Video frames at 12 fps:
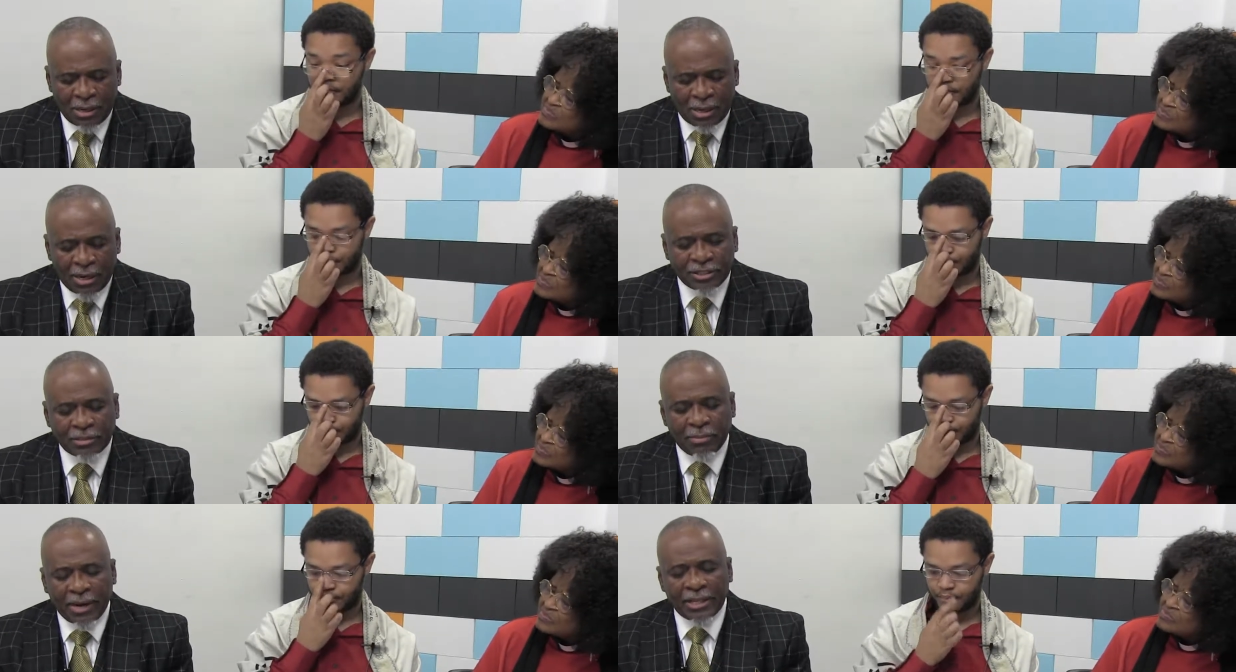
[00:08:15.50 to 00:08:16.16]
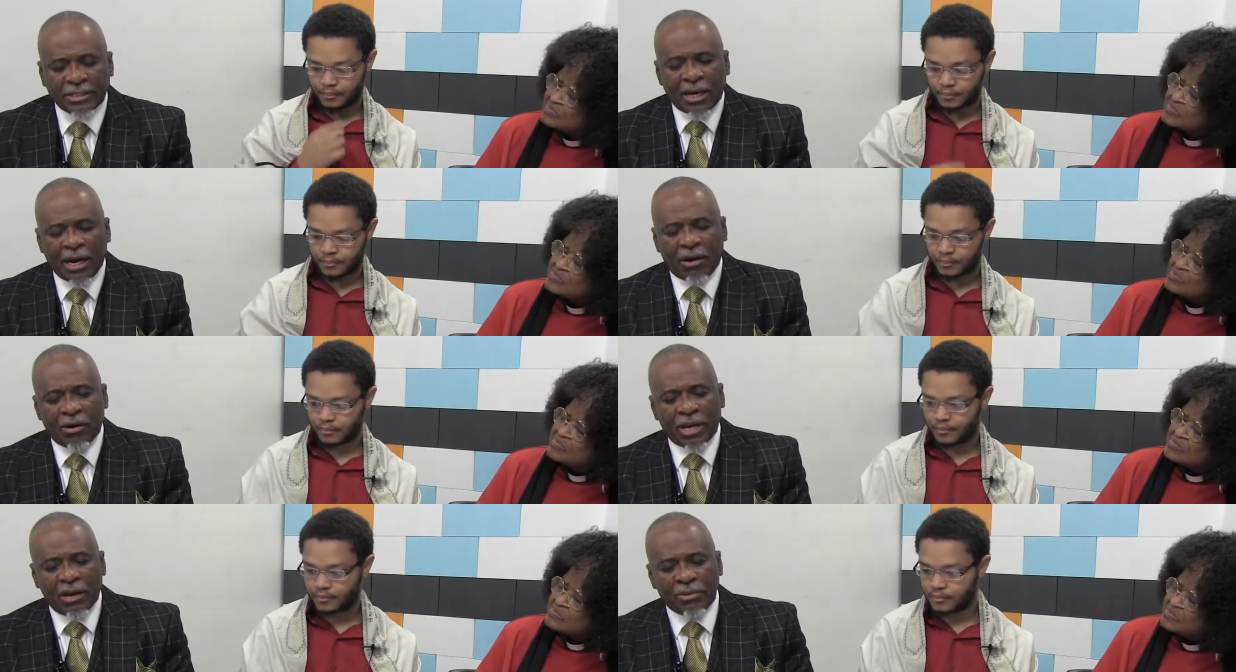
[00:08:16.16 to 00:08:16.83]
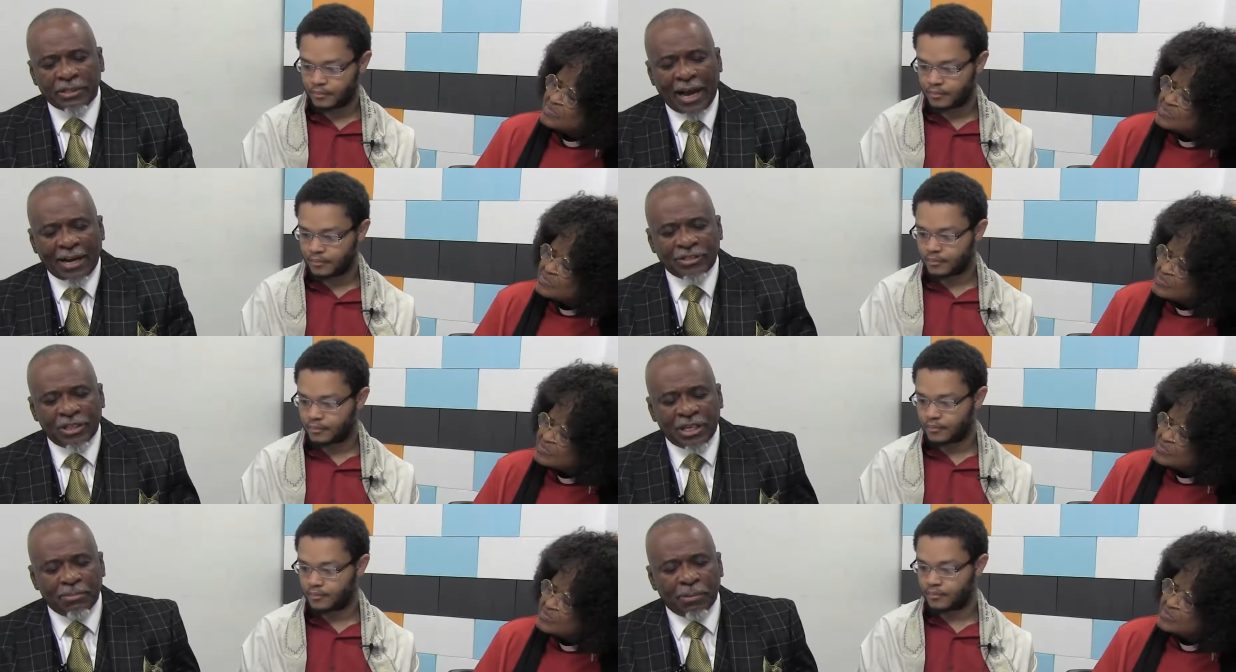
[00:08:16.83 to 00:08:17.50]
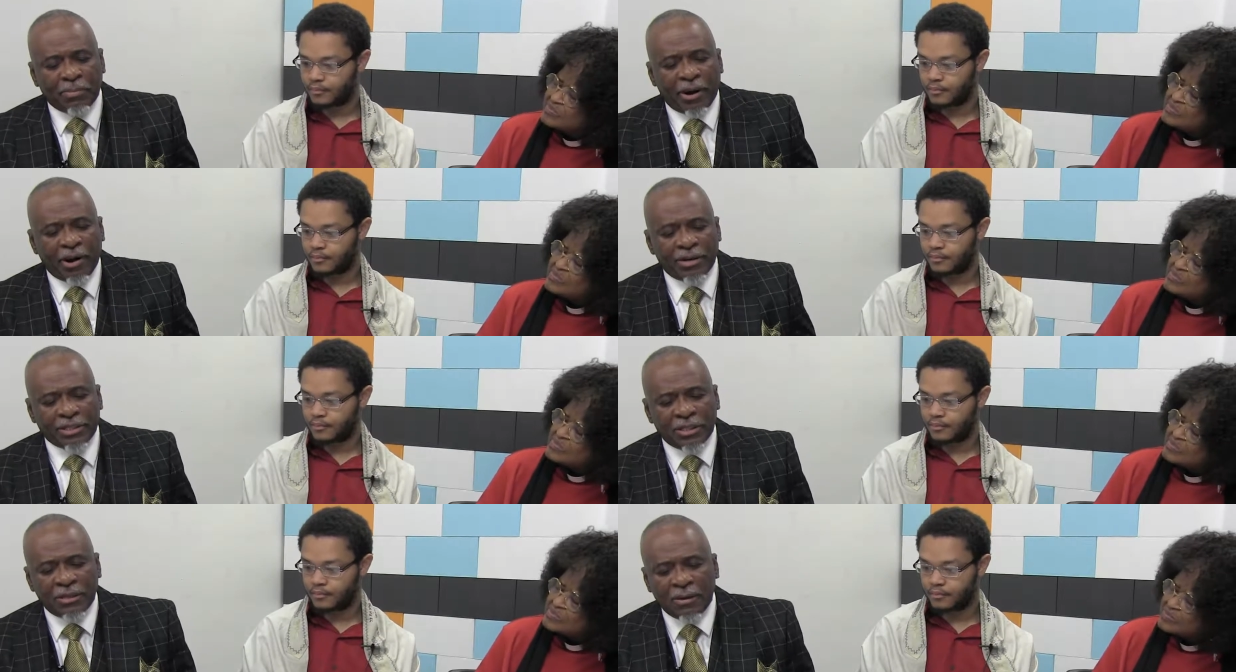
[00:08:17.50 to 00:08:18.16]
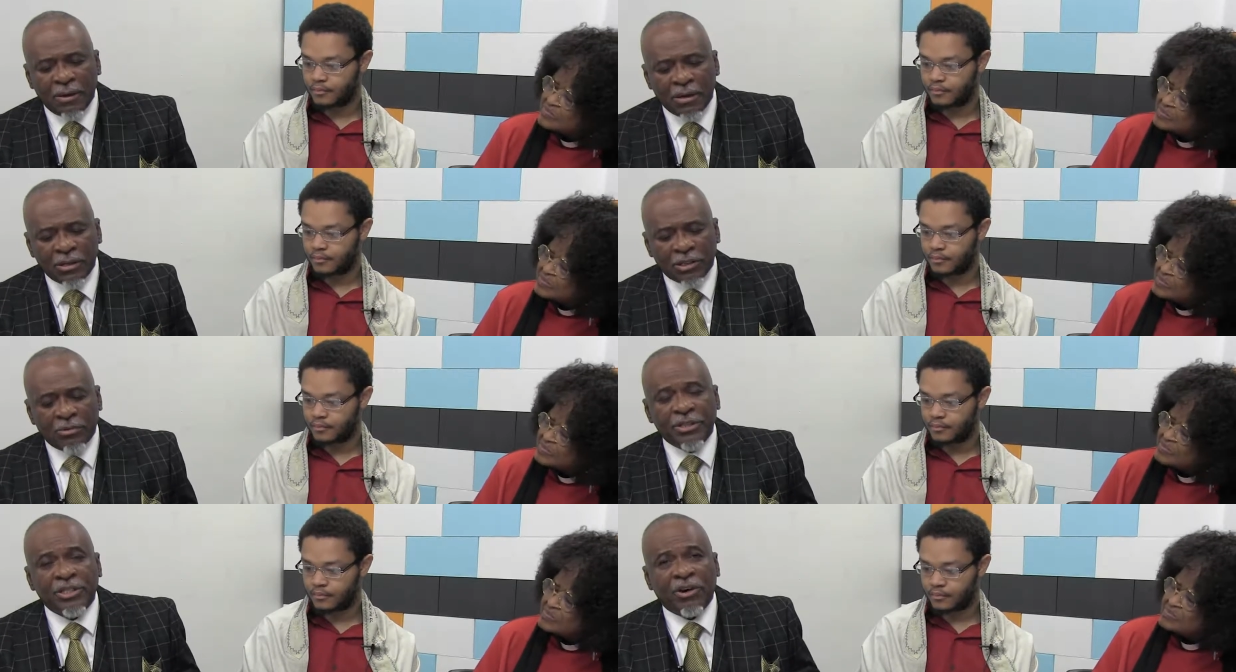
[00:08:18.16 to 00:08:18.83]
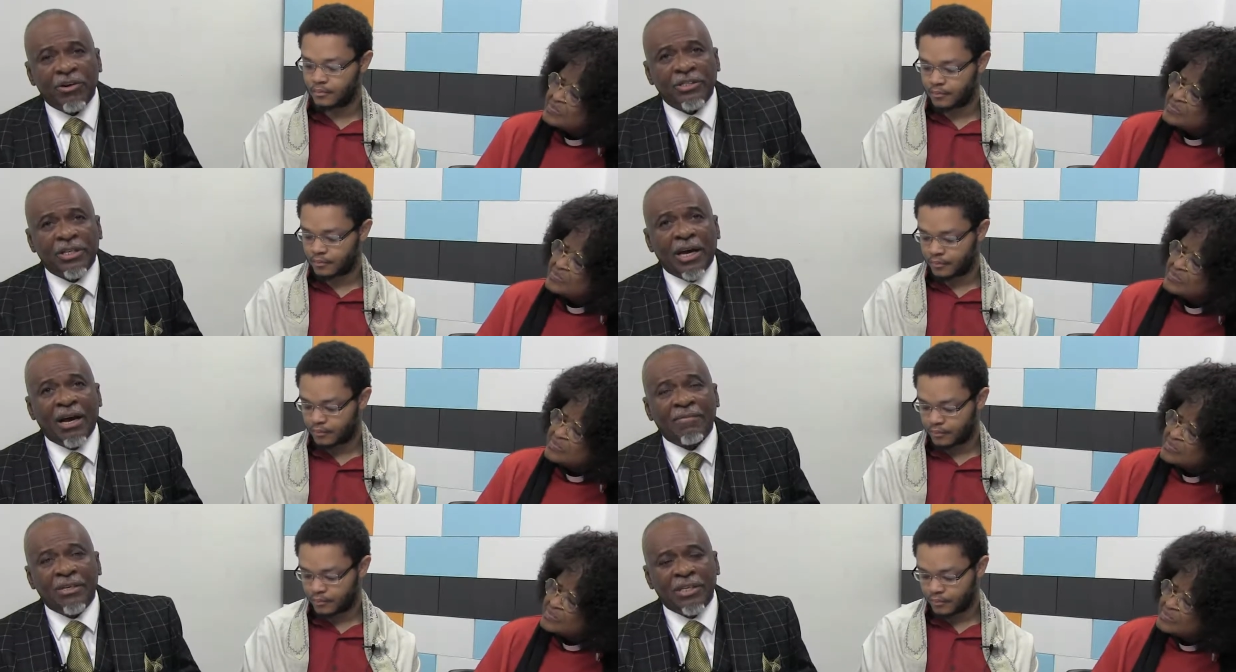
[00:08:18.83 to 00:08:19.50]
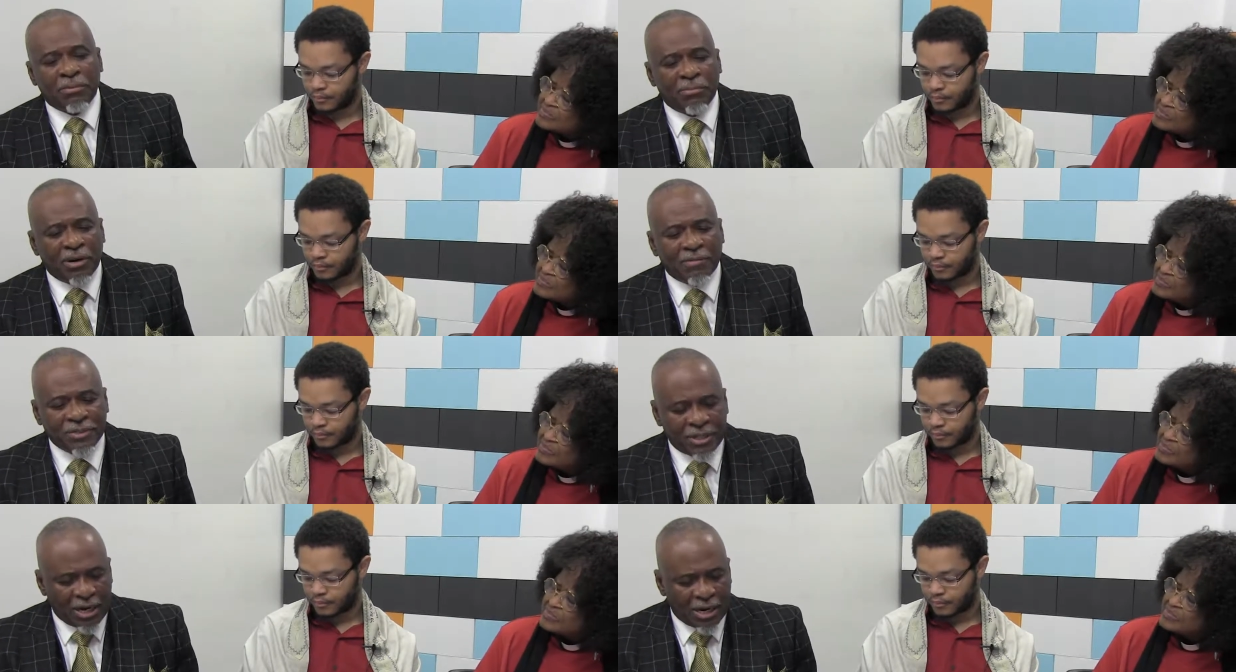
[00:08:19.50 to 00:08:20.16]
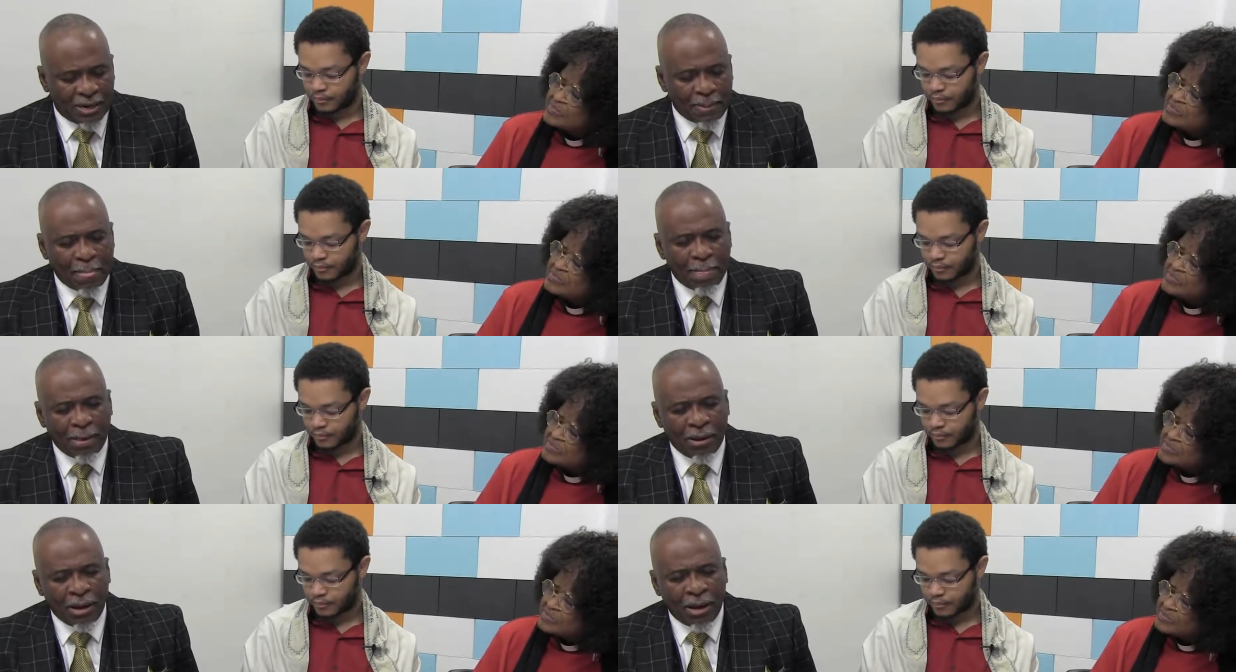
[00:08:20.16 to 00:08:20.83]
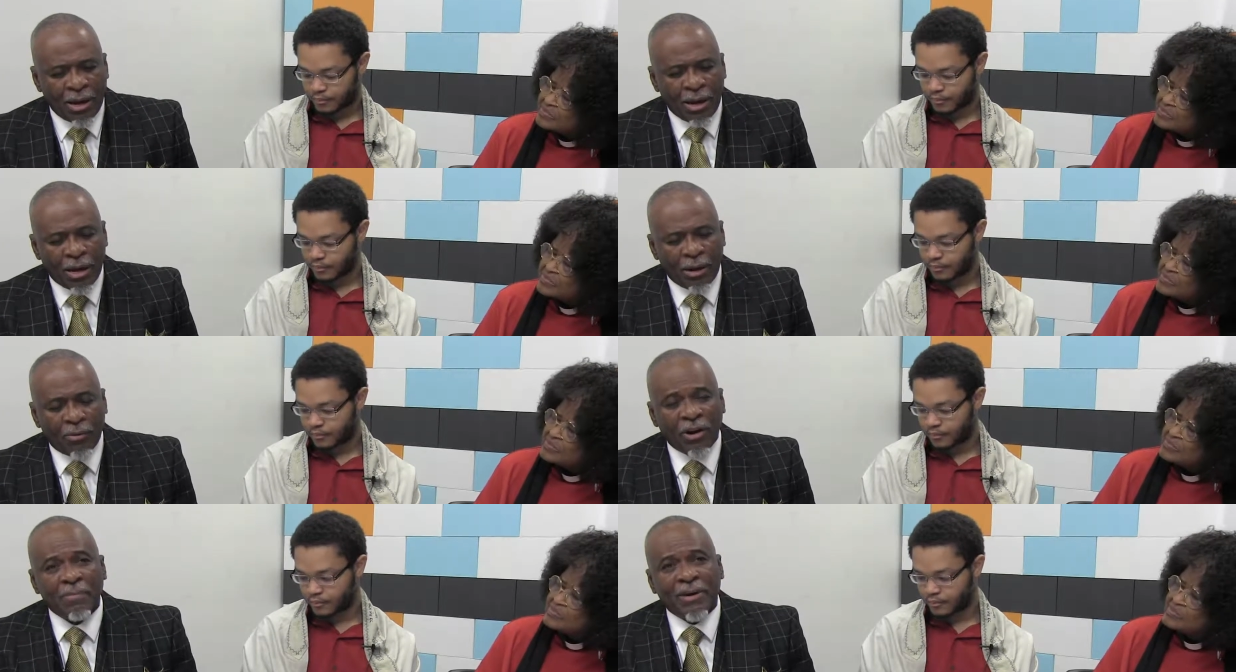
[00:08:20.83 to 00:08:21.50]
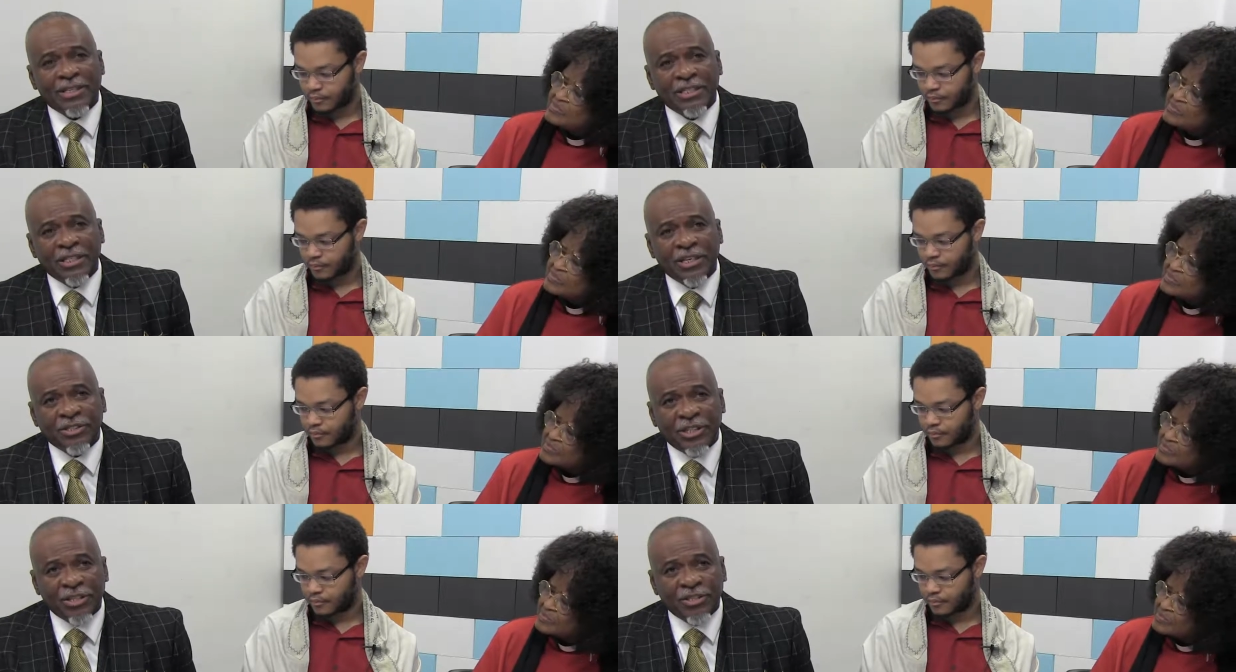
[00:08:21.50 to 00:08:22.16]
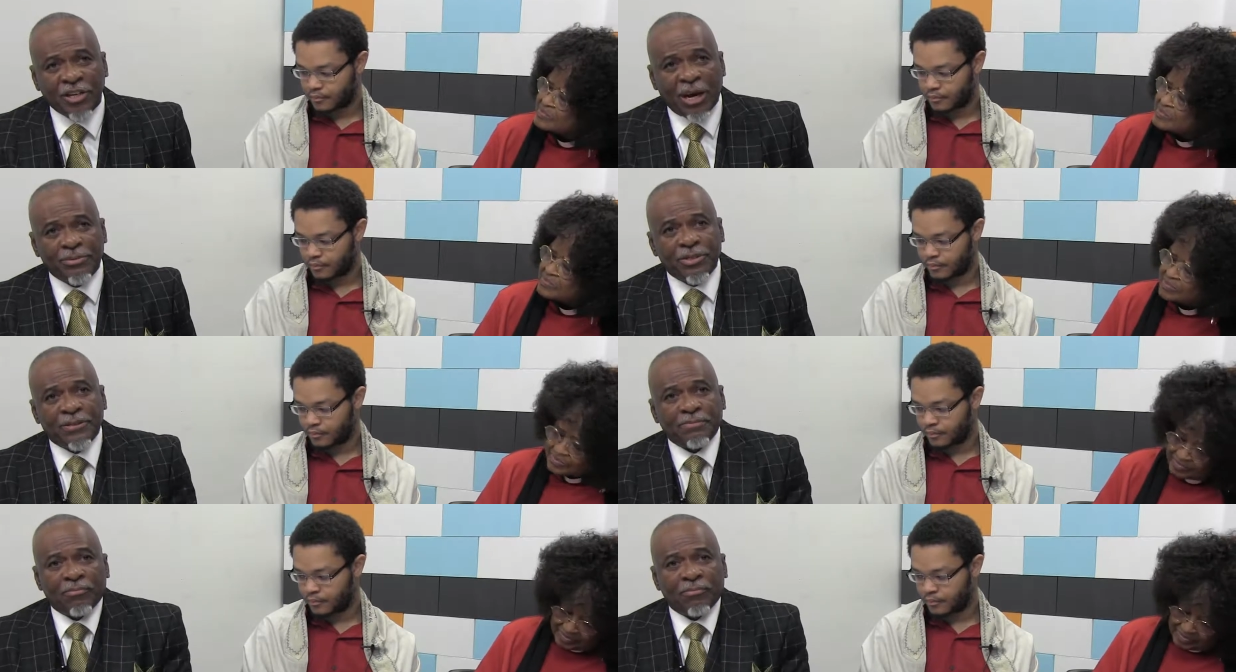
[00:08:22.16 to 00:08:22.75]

Speaker 1: And it's amazing how he was actually getting prepared to, to return to heaven in the book of John, around about the 16th chapter.